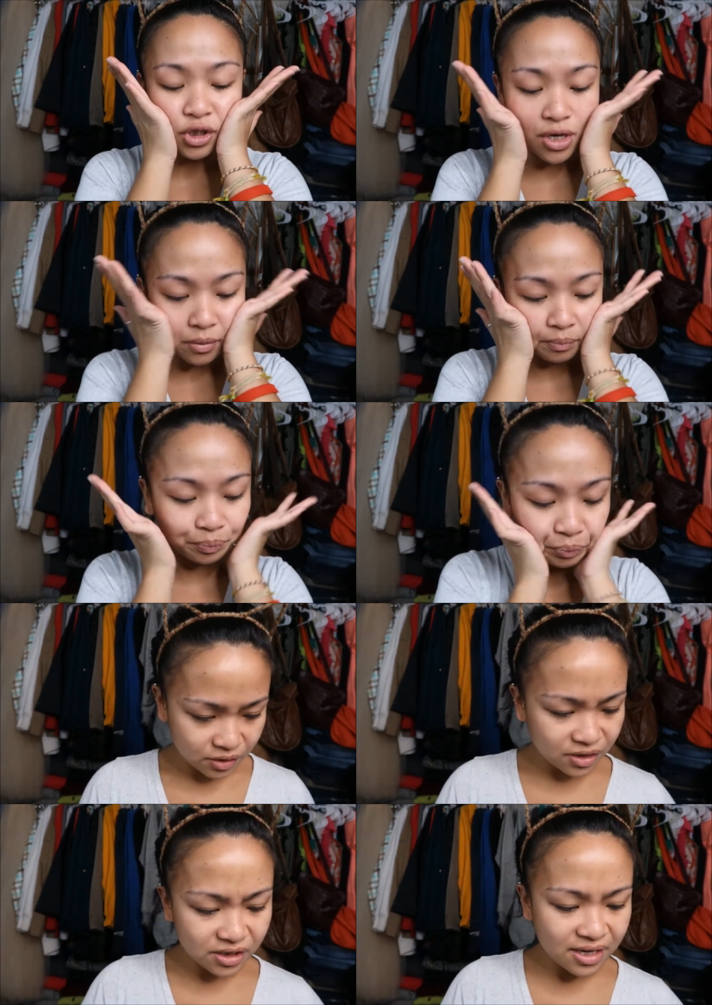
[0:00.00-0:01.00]
So
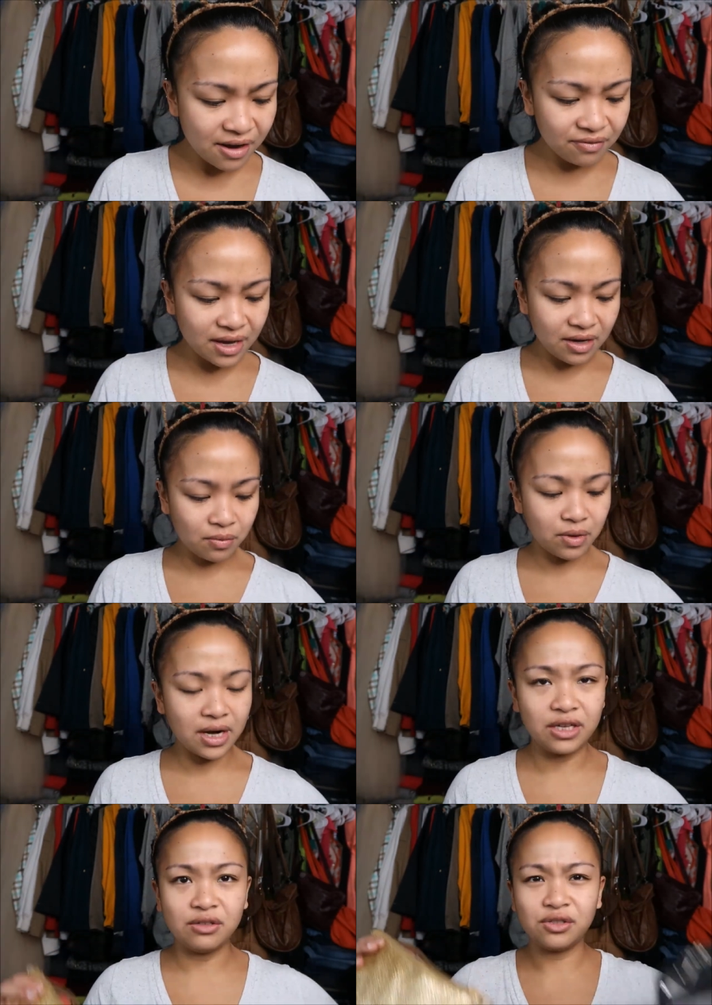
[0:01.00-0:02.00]
I just have like what
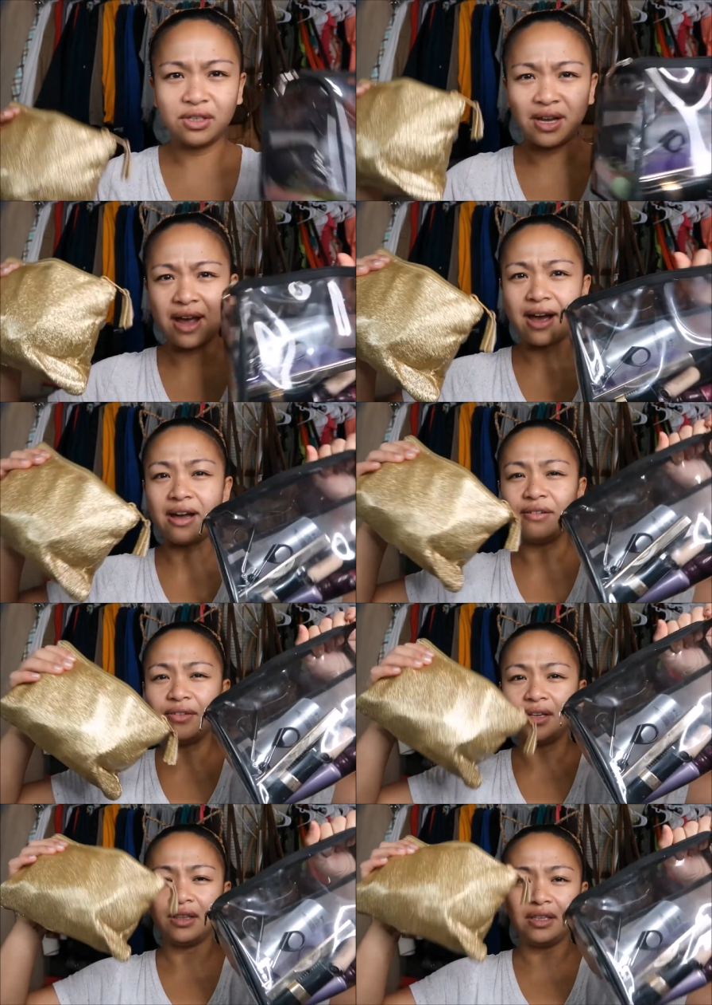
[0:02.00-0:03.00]
I usually
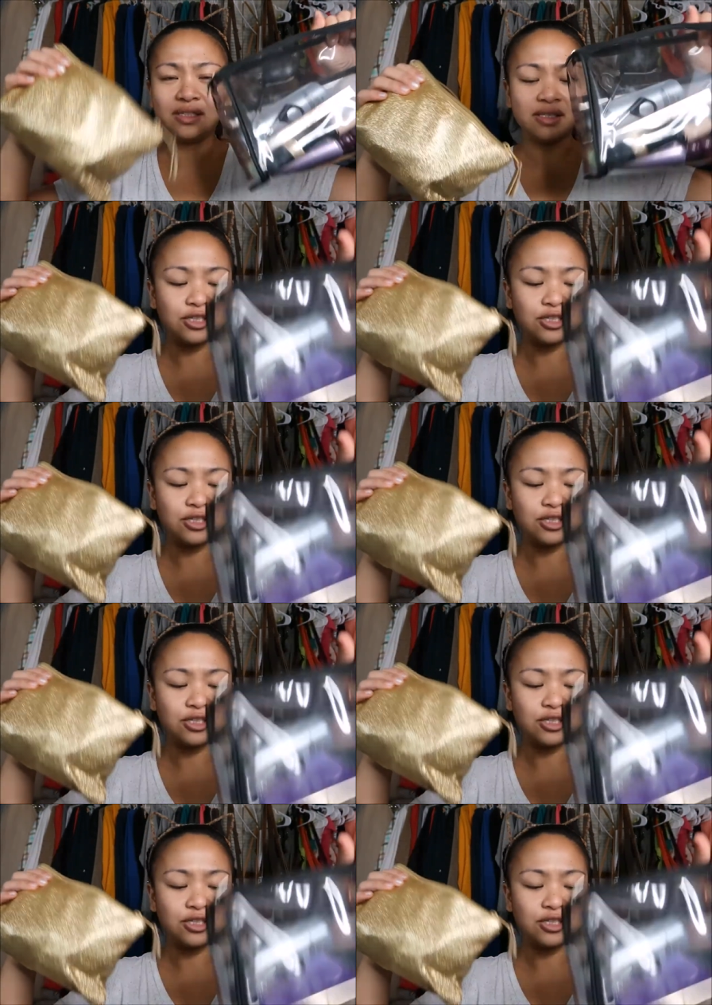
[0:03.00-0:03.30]
have. These